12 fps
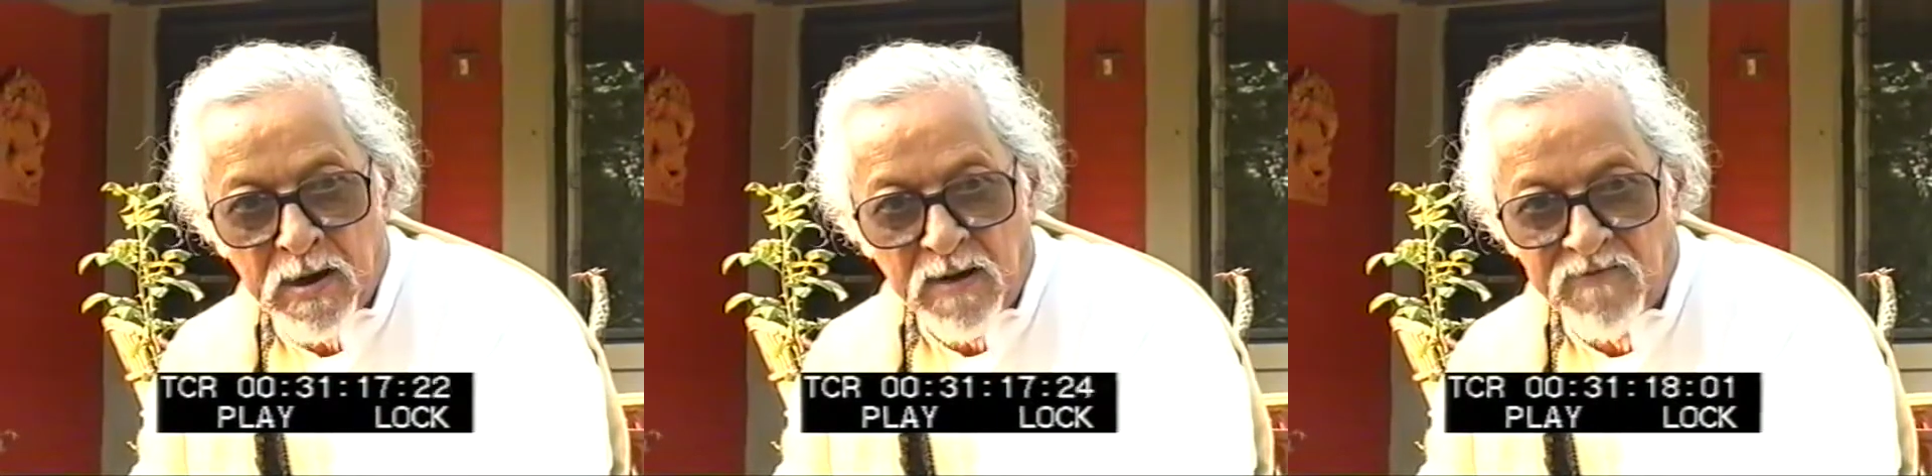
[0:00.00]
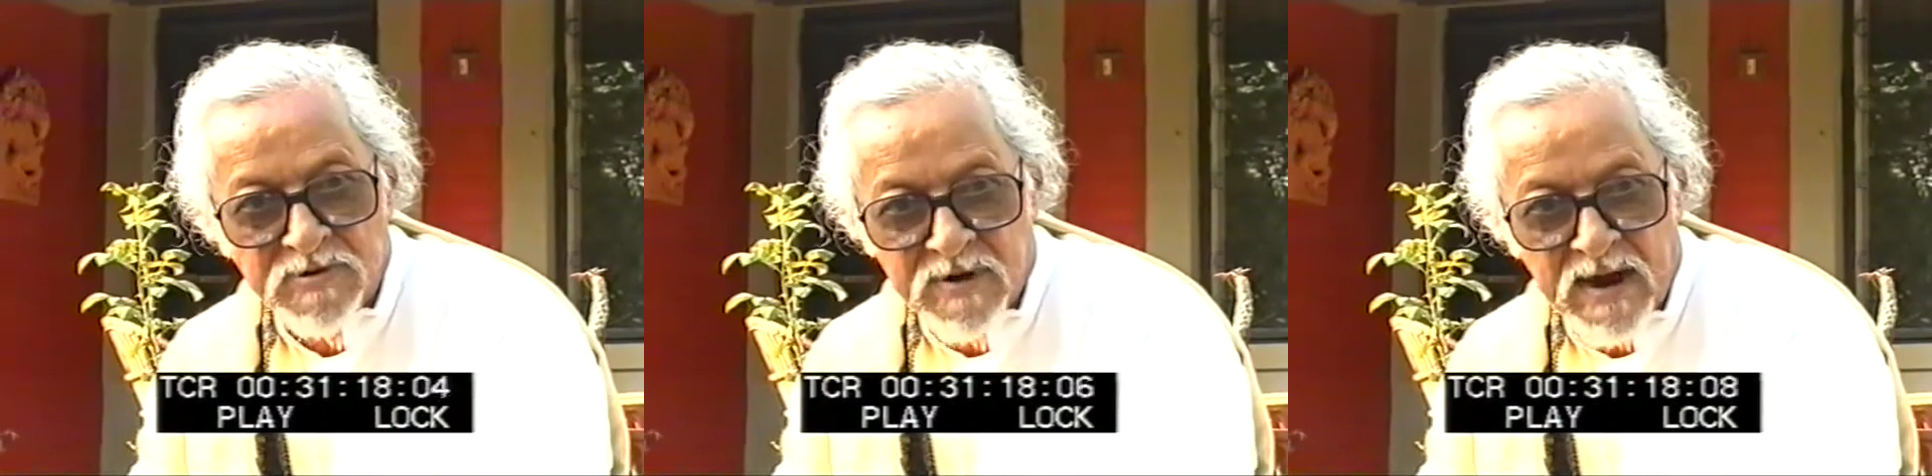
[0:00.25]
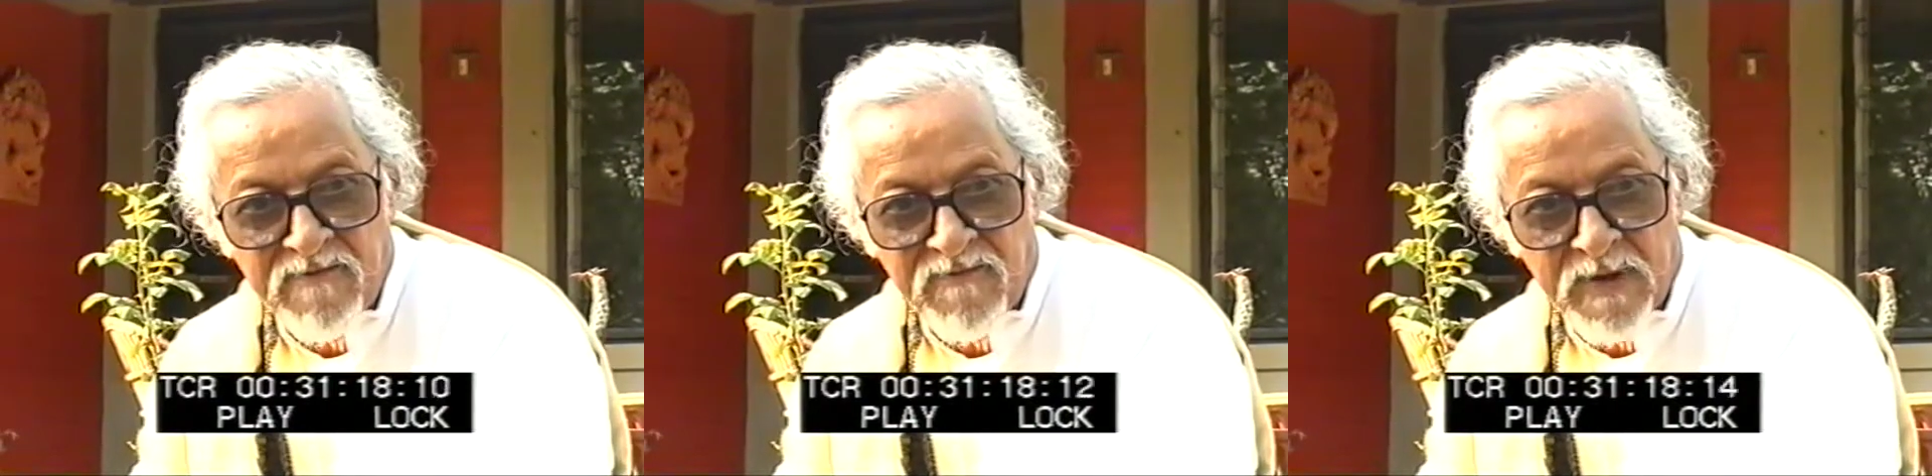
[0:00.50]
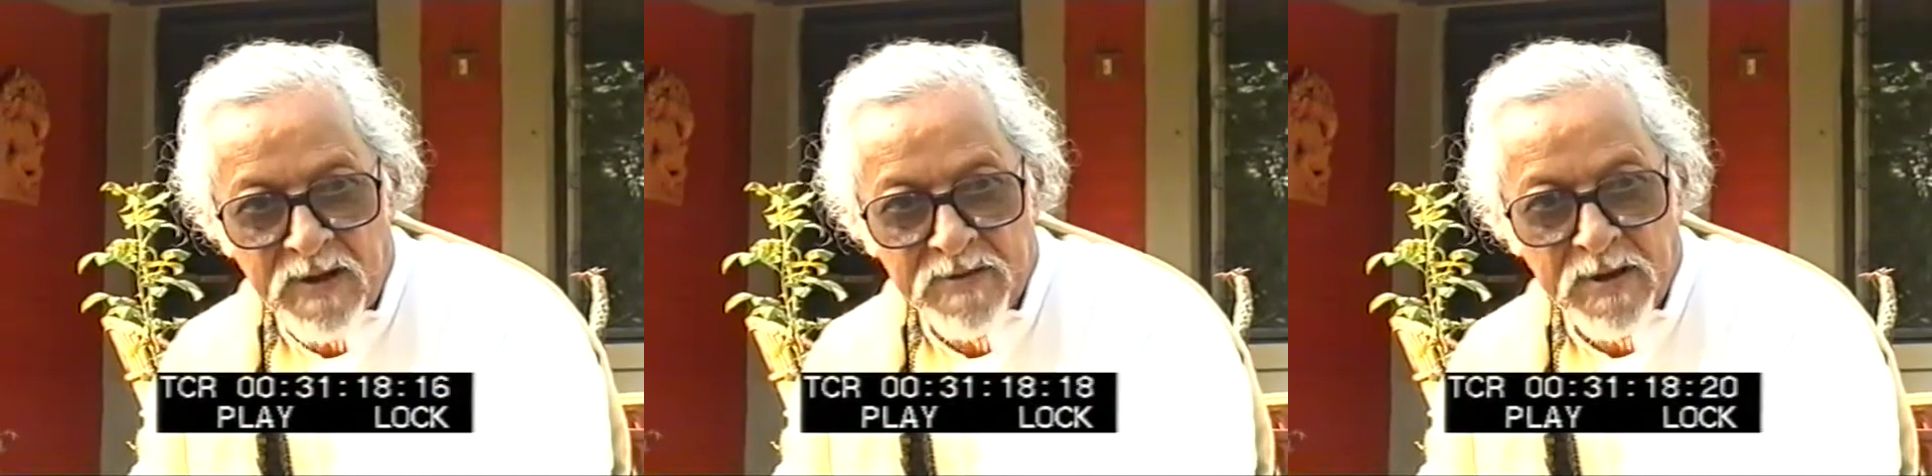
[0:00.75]
and of his
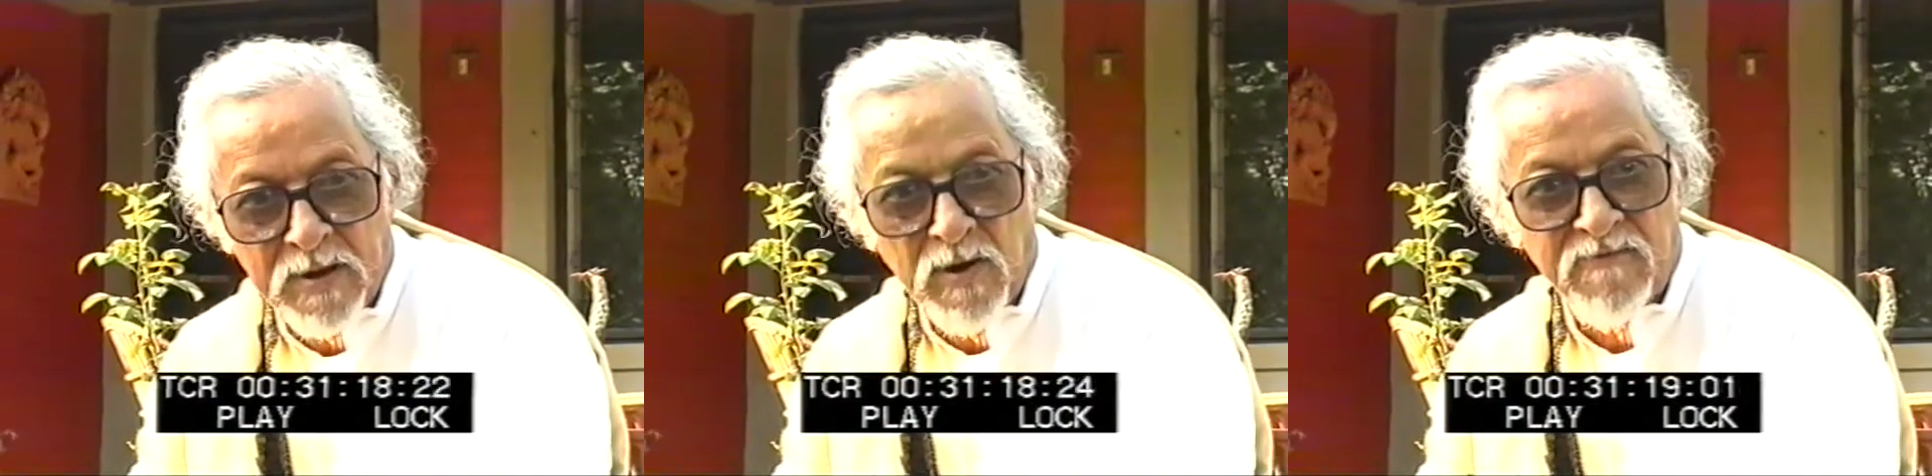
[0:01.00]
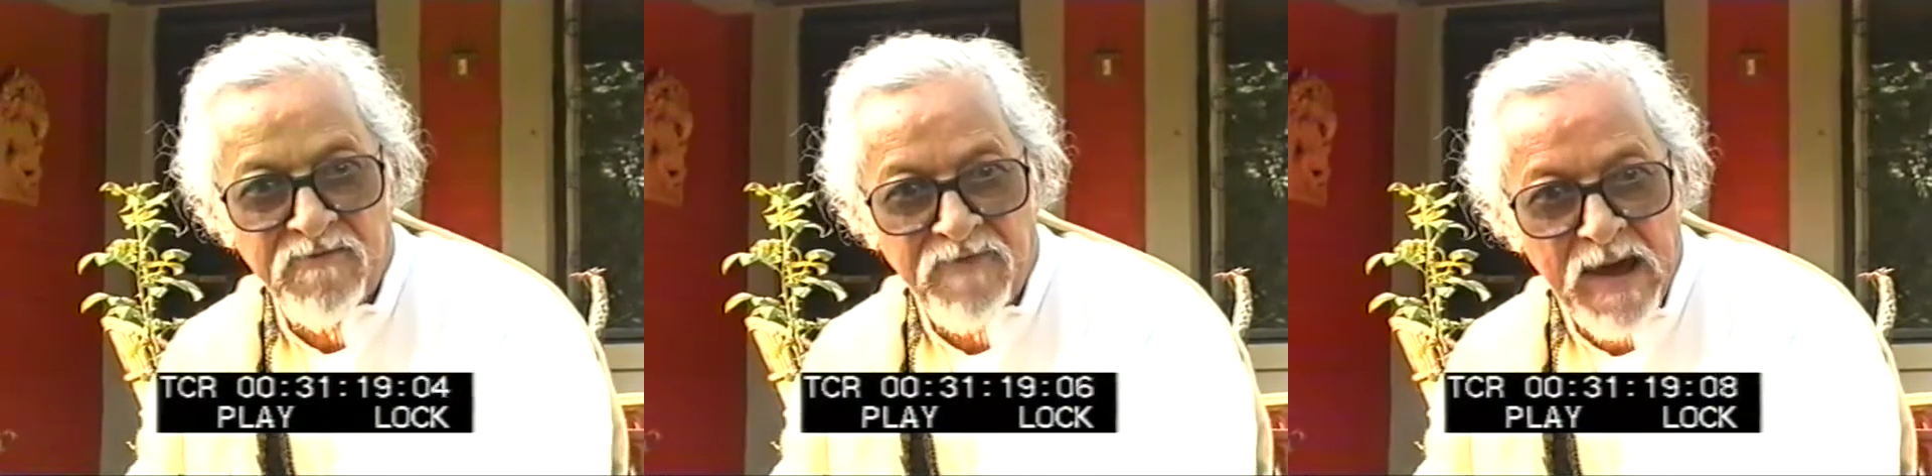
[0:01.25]
grandfather and of